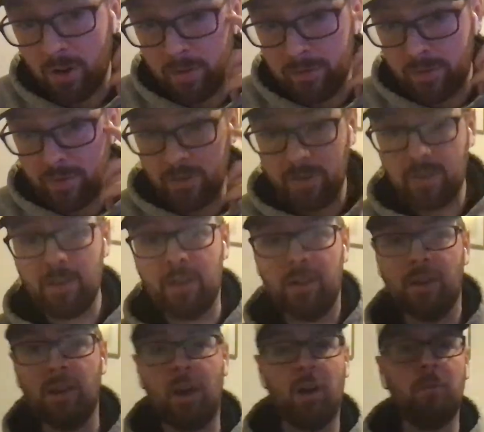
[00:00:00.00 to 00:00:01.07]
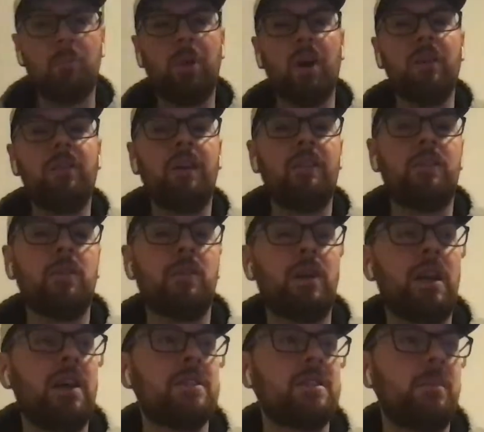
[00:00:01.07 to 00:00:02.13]
above
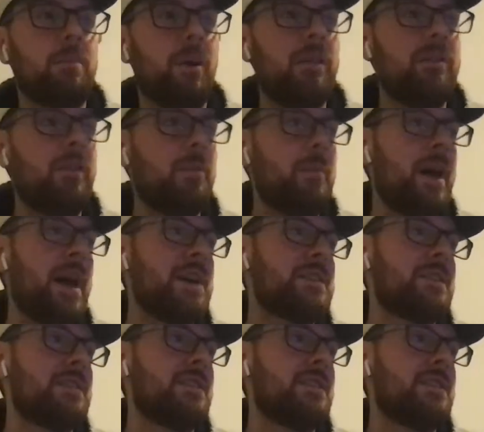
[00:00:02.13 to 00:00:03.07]
everyone else, above